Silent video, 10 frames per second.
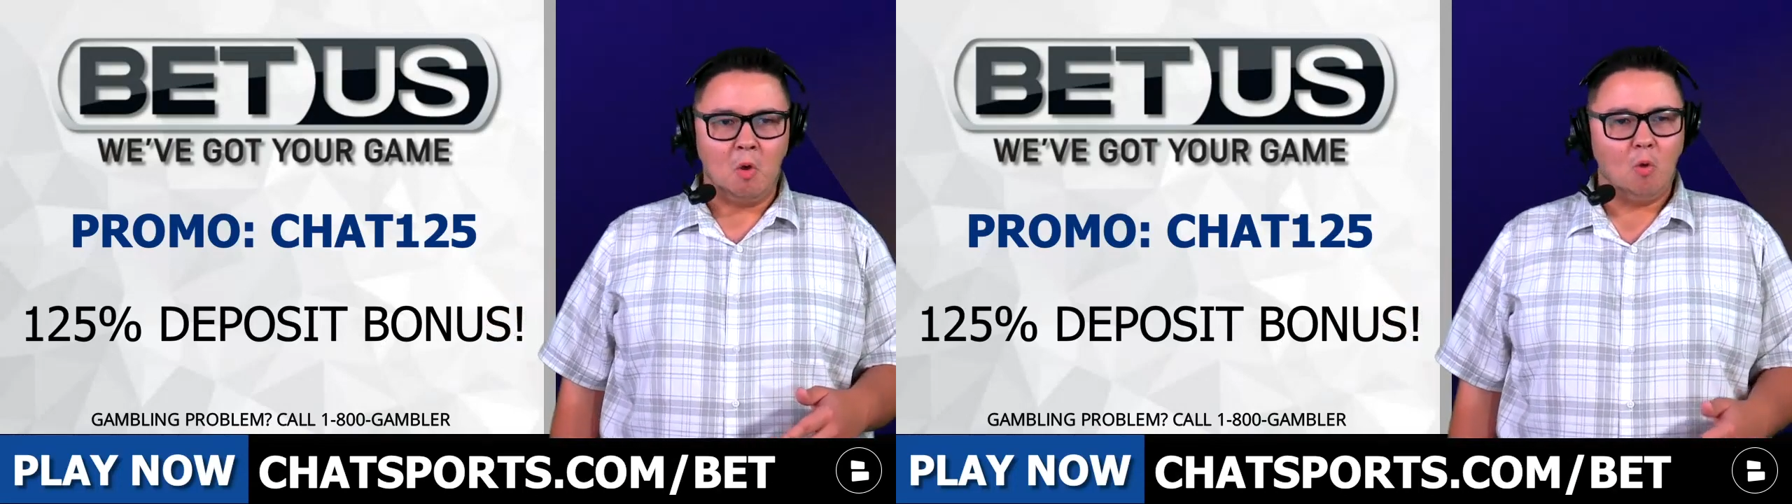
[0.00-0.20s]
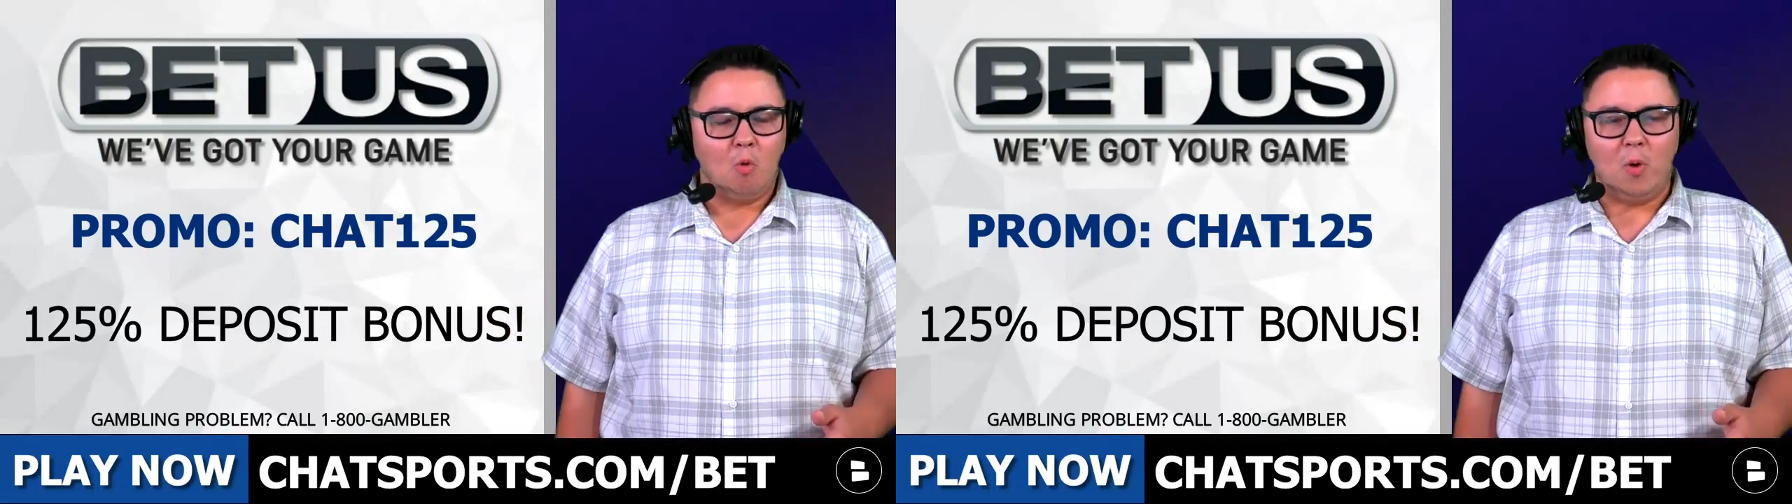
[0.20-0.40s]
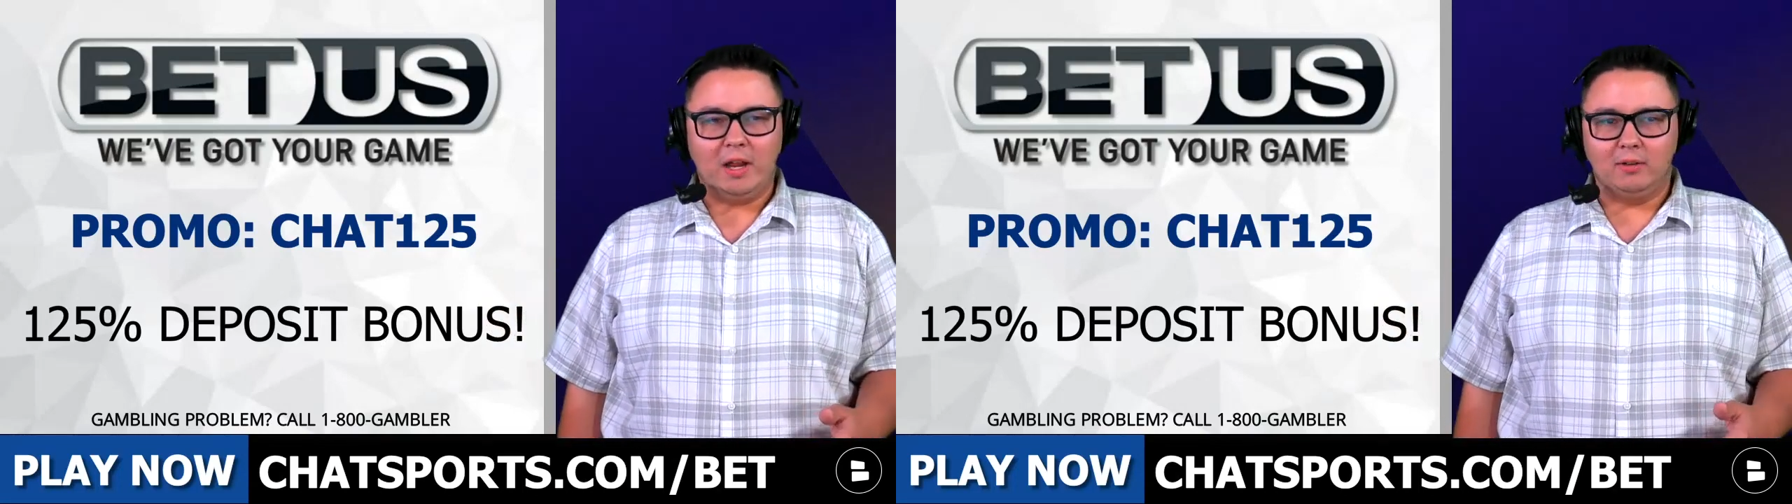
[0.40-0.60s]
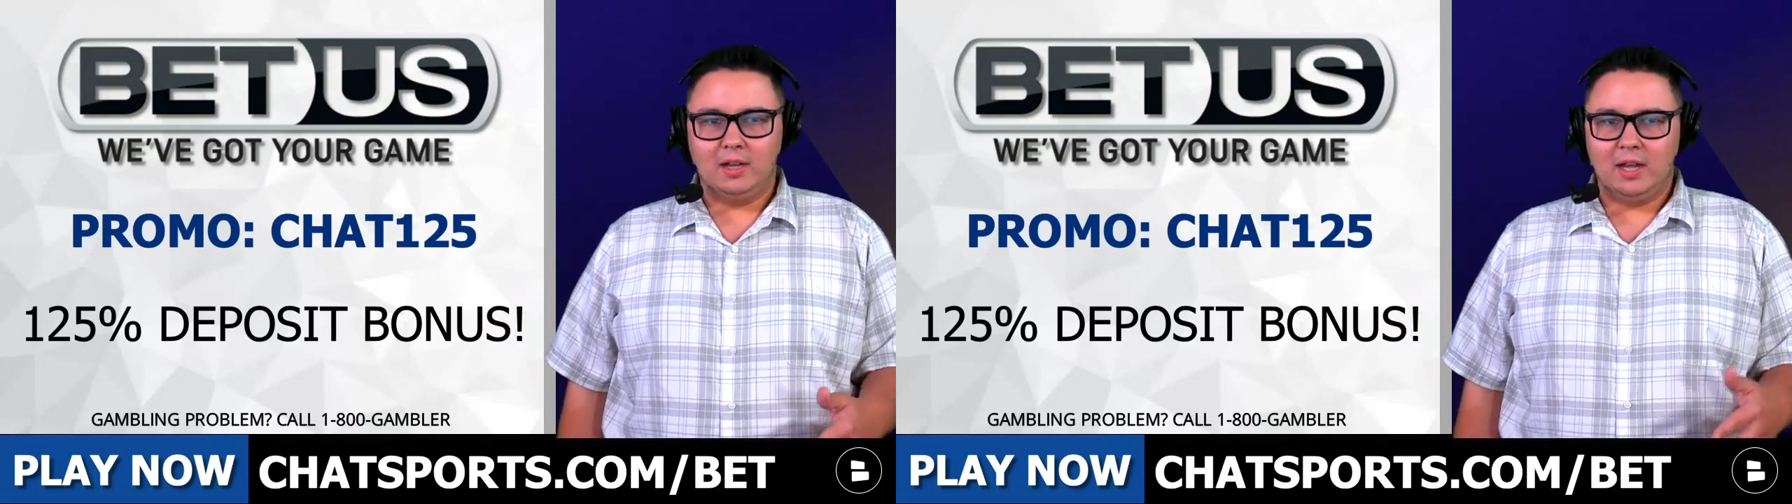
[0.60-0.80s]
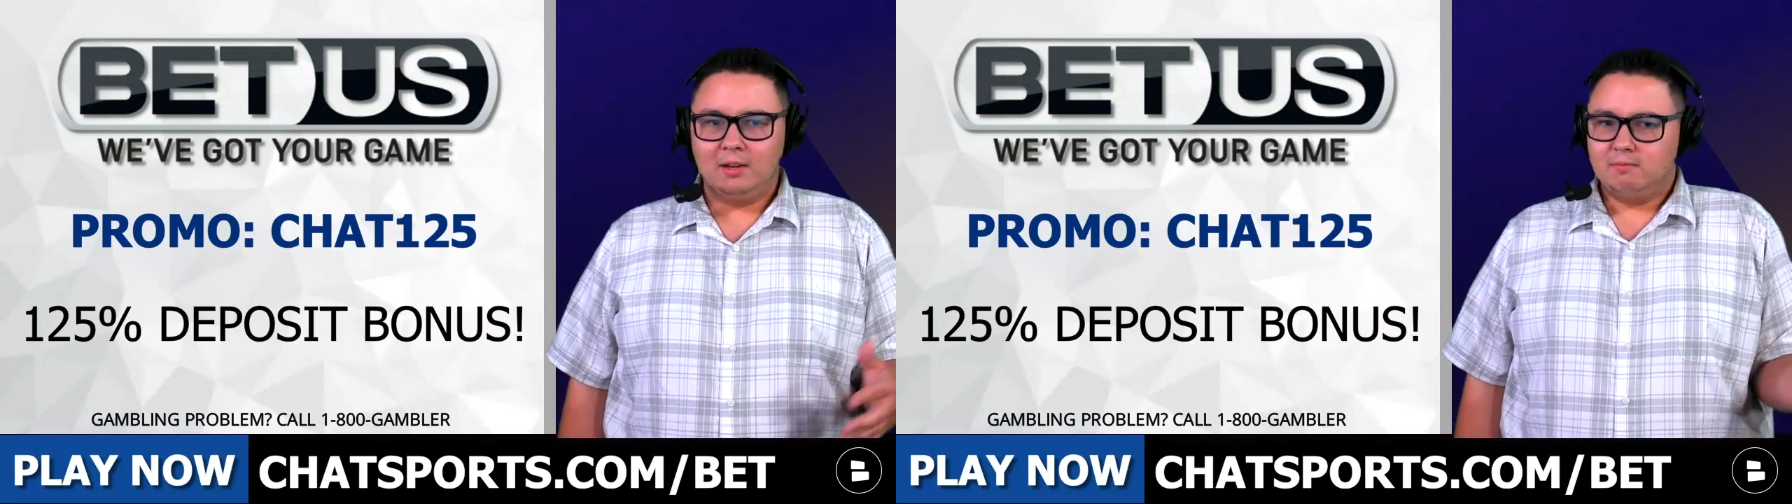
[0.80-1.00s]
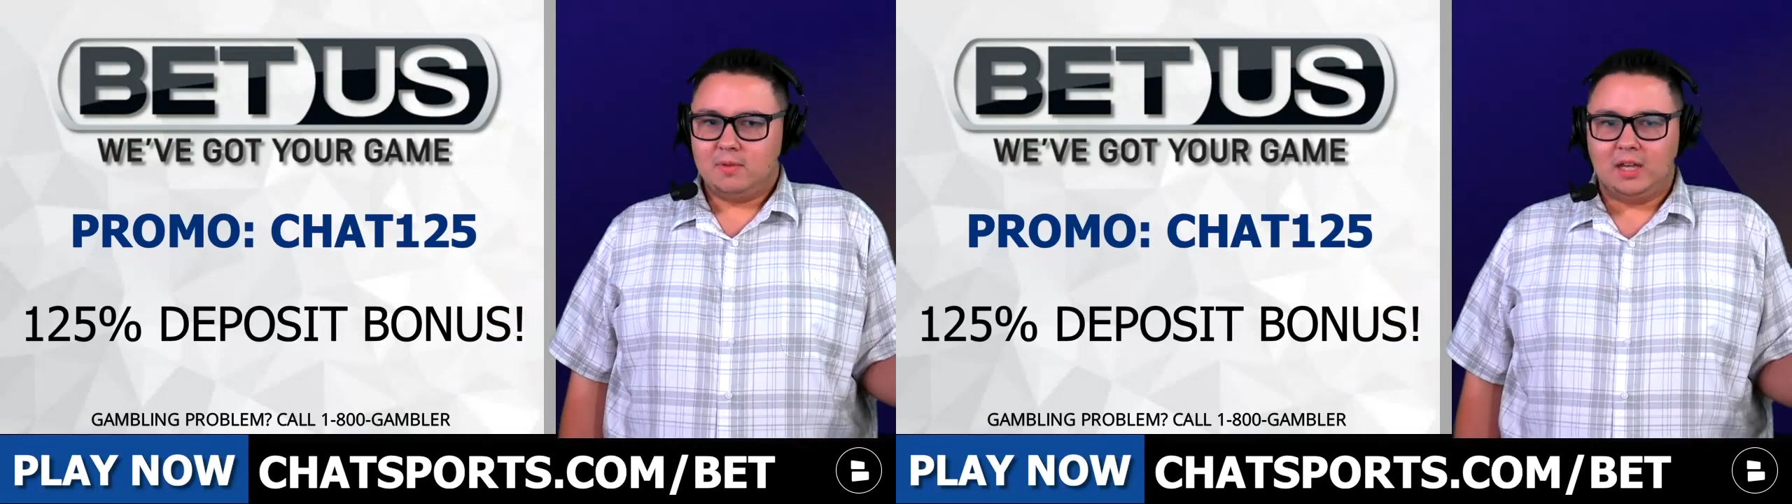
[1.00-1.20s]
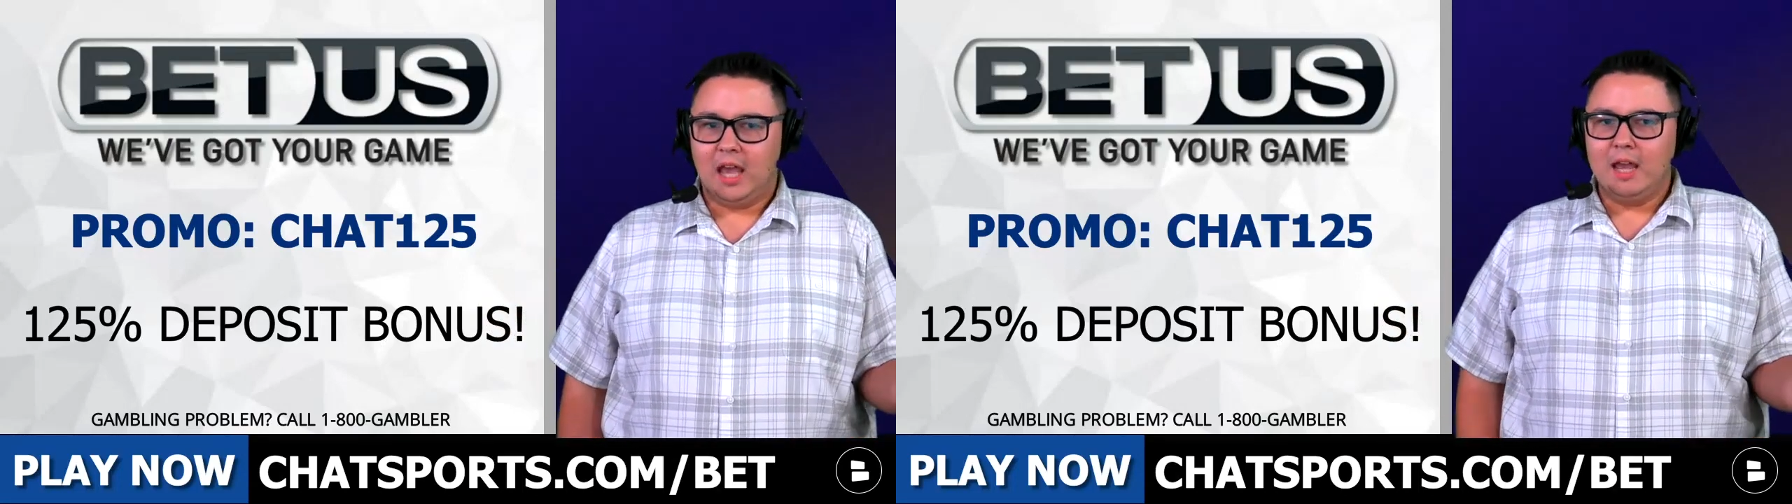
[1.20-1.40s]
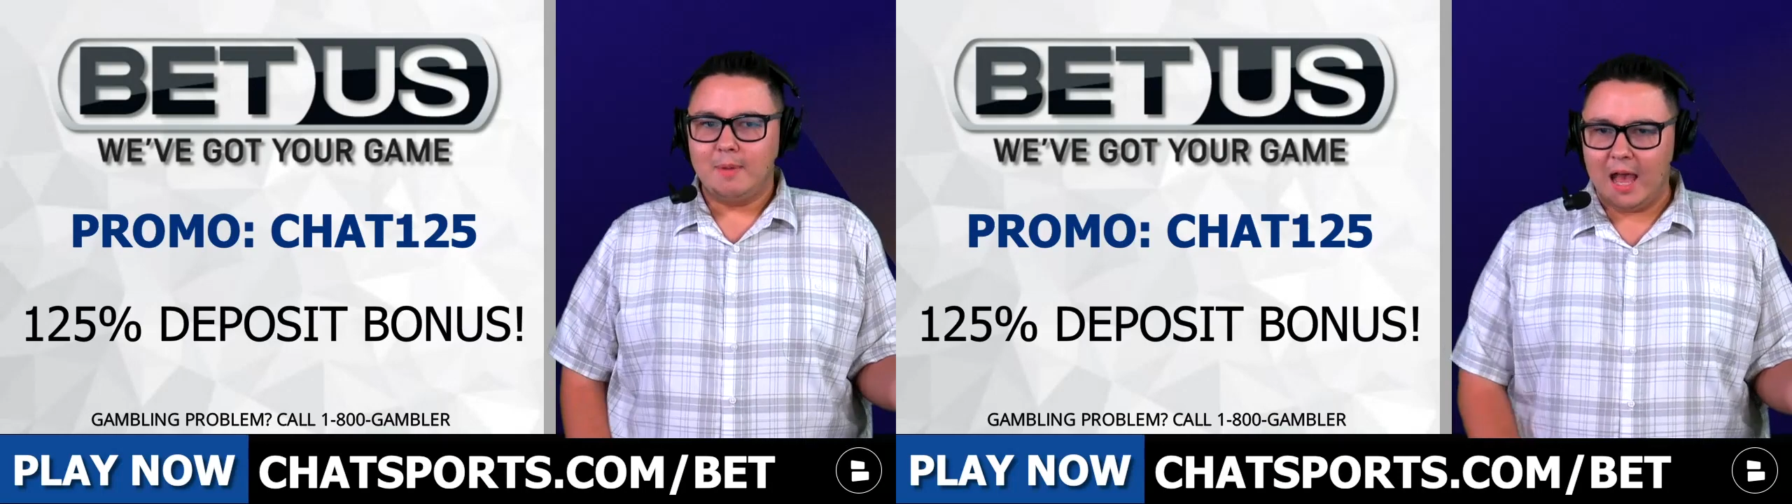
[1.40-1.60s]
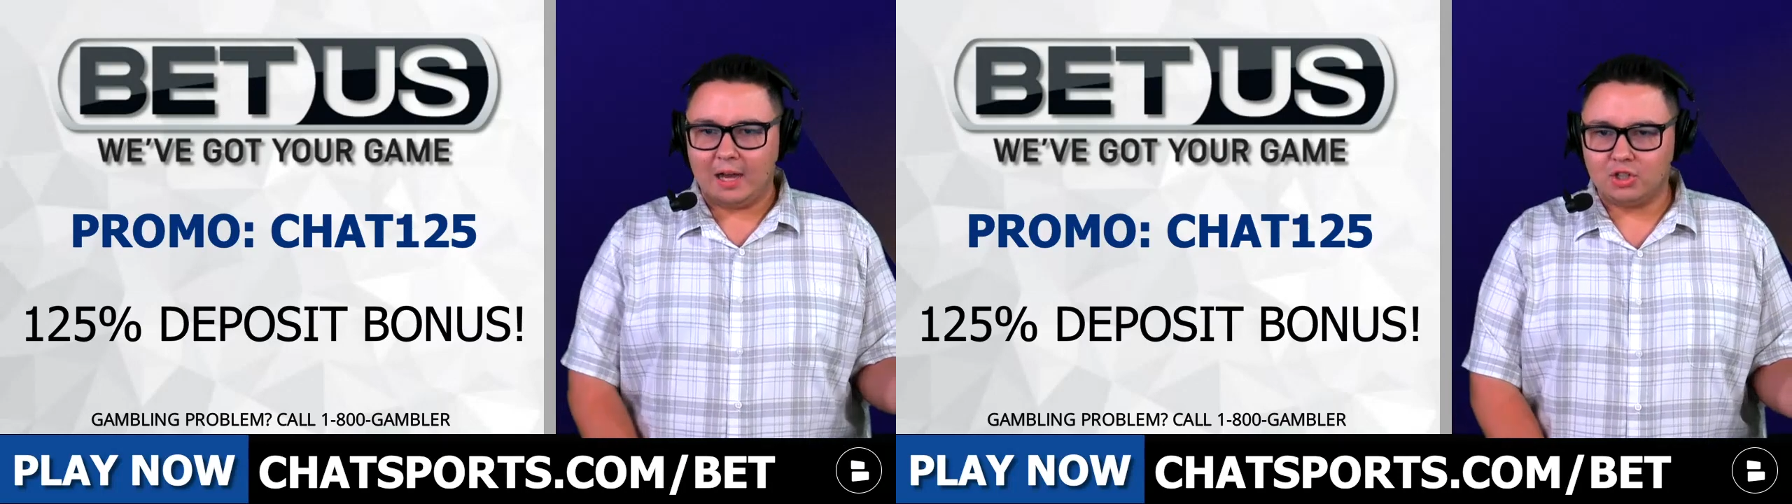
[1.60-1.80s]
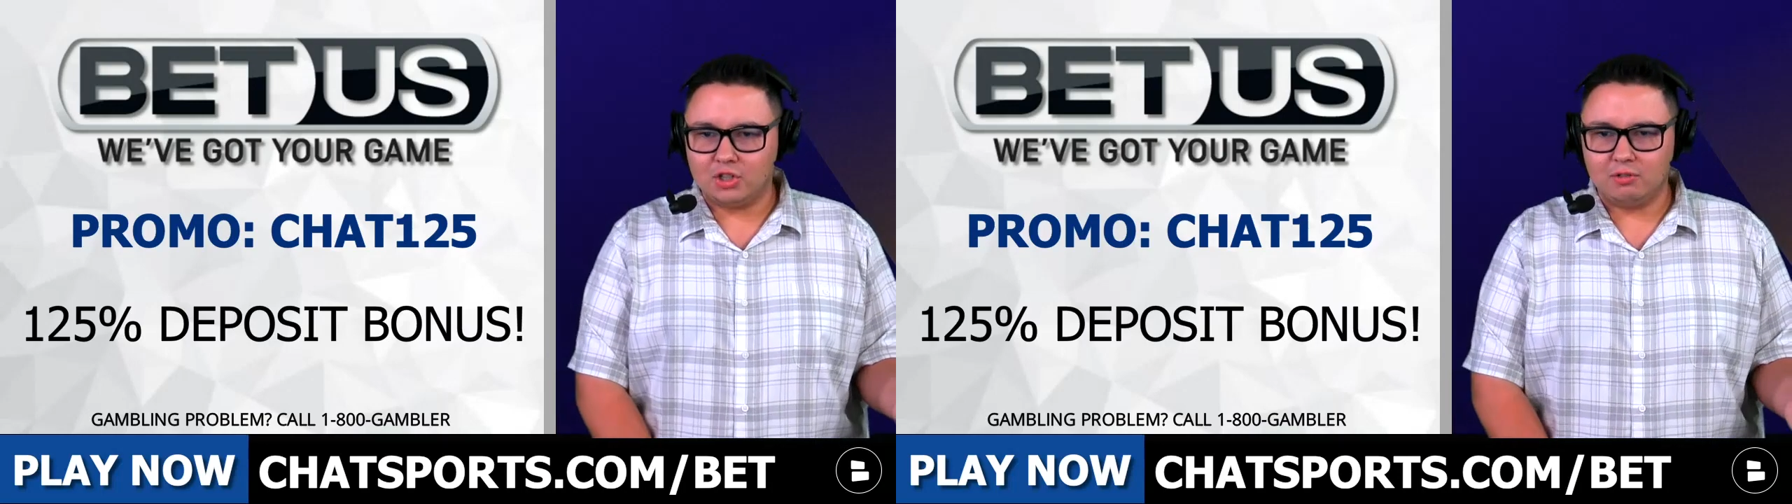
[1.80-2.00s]
weekly game
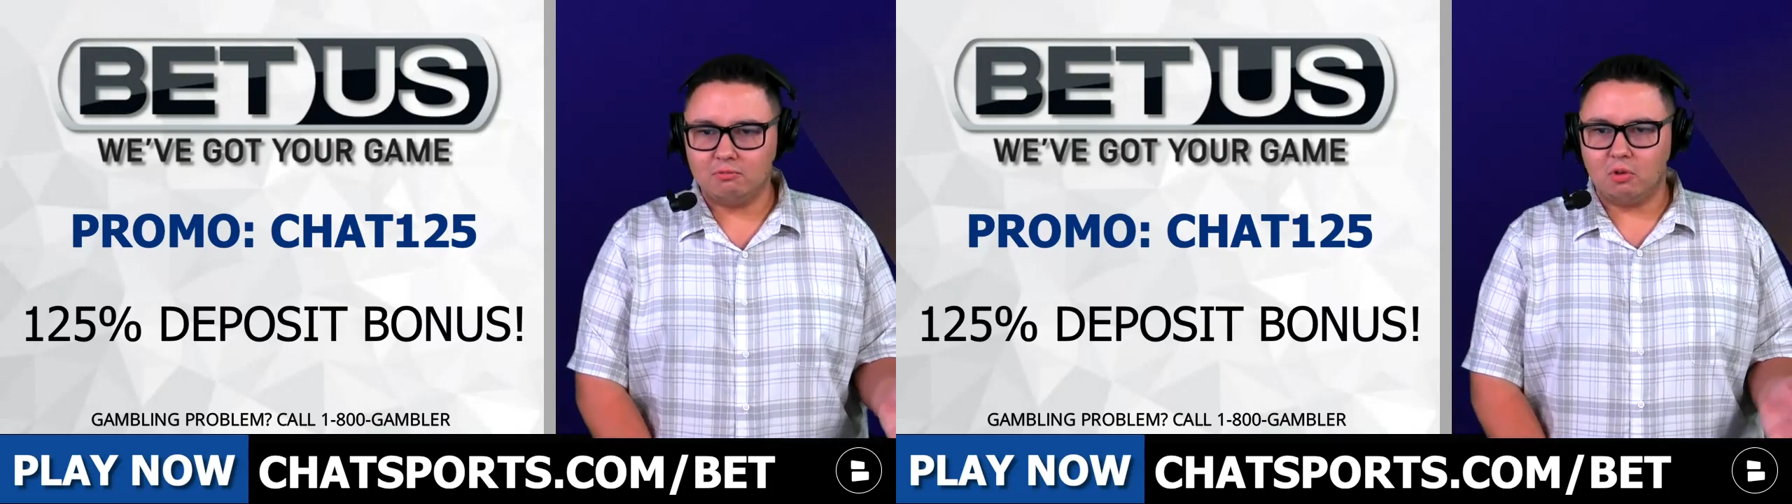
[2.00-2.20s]
action.